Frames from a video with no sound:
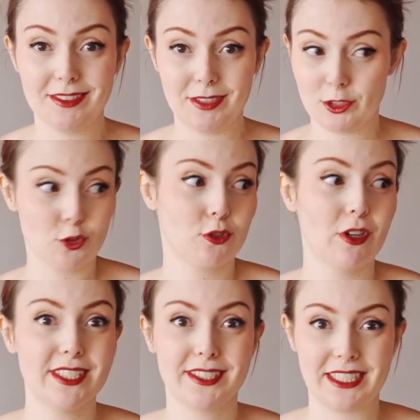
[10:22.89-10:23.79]
into a
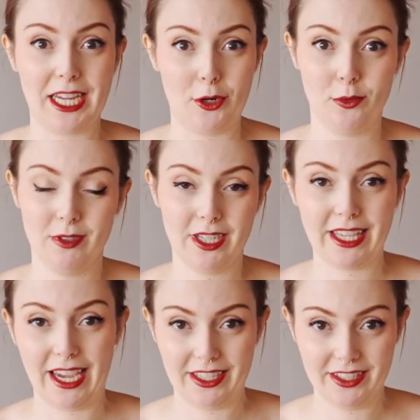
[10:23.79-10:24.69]
dress now
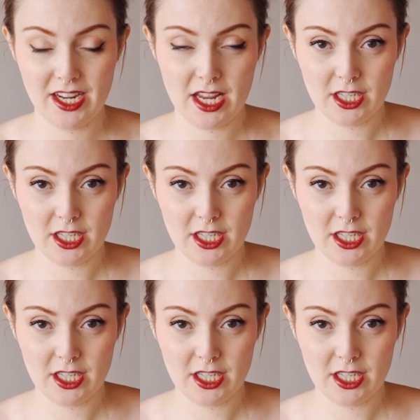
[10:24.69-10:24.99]
again.